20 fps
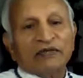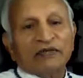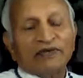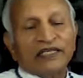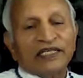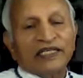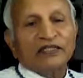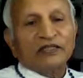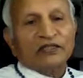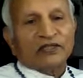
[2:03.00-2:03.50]

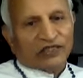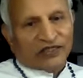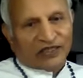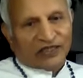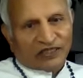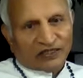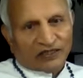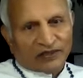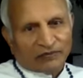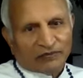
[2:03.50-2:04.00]

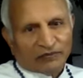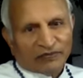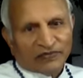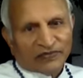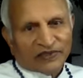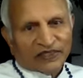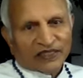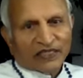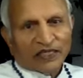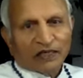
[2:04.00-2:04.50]
interest.
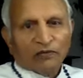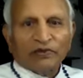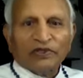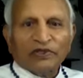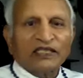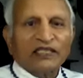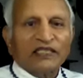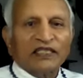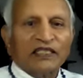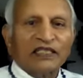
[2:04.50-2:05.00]
What
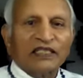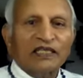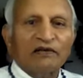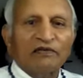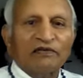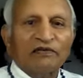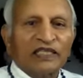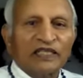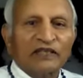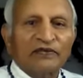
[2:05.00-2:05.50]
is
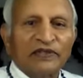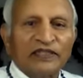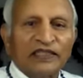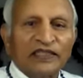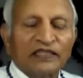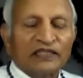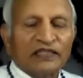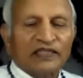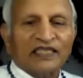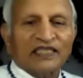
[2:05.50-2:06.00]
creative
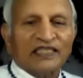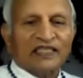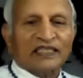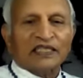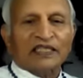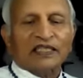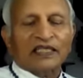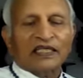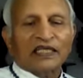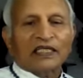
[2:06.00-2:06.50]
interest?
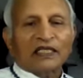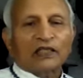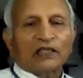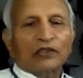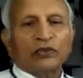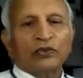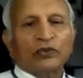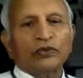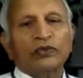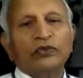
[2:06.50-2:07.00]

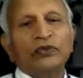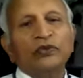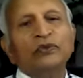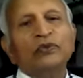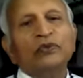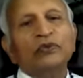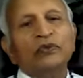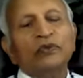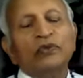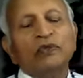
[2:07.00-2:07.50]
You
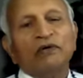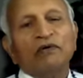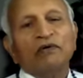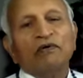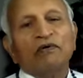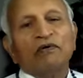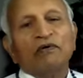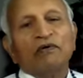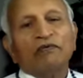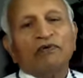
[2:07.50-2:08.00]
do
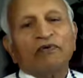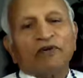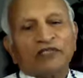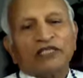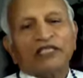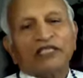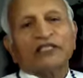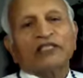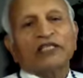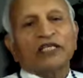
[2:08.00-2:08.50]
for
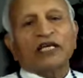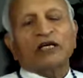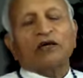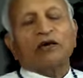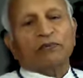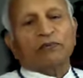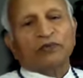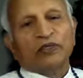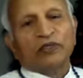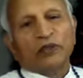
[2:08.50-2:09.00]
the sake
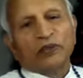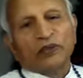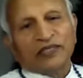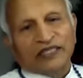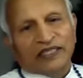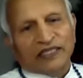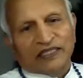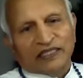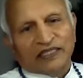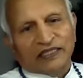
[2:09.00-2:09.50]
of
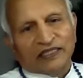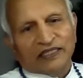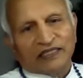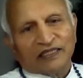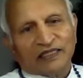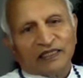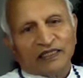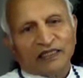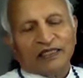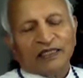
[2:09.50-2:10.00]
doing it,
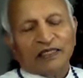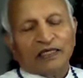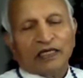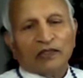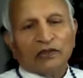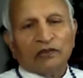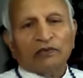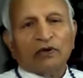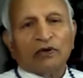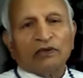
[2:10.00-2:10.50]

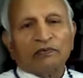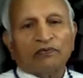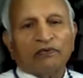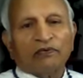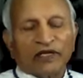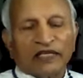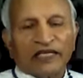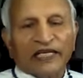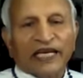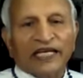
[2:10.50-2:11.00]
not
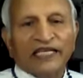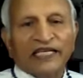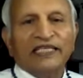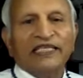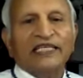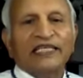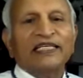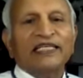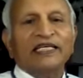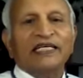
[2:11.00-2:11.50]
for
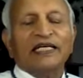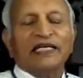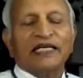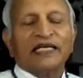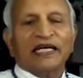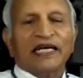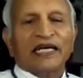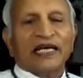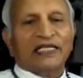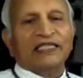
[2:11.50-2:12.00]
gaining
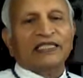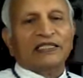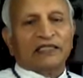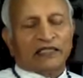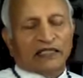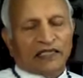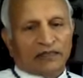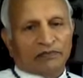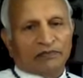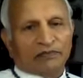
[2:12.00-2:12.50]

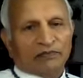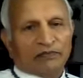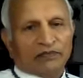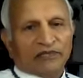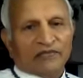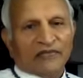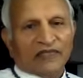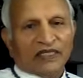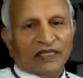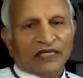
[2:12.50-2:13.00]
anything.
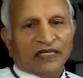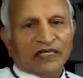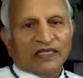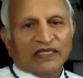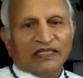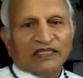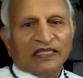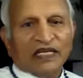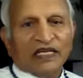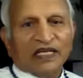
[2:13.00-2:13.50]

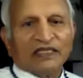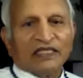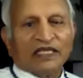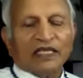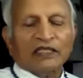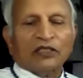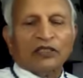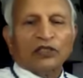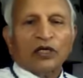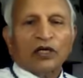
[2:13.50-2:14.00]
Krishna
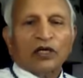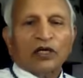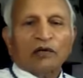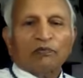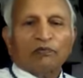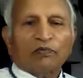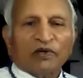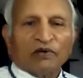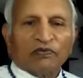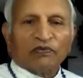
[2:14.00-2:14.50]
says,
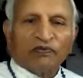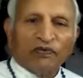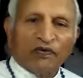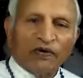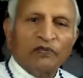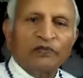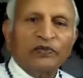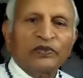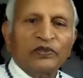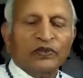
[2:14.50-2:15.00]

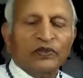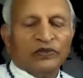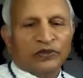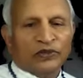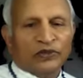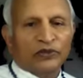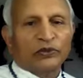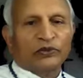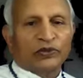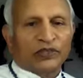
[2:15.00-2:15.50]
perform your
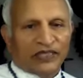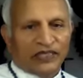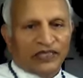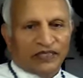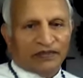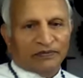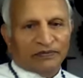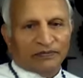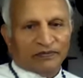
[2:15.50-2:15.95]
duty.